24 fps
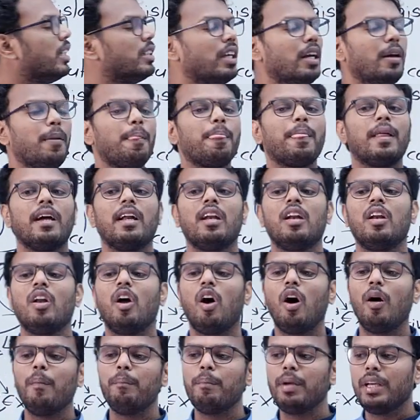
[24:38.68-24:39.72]
is a
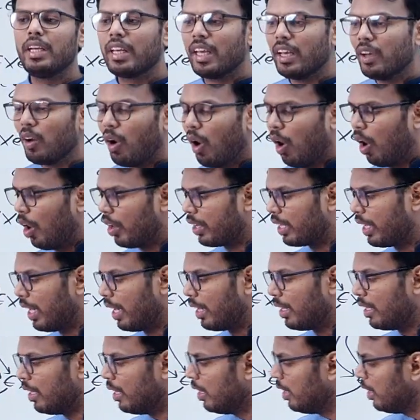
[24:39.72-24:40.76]
law making organ.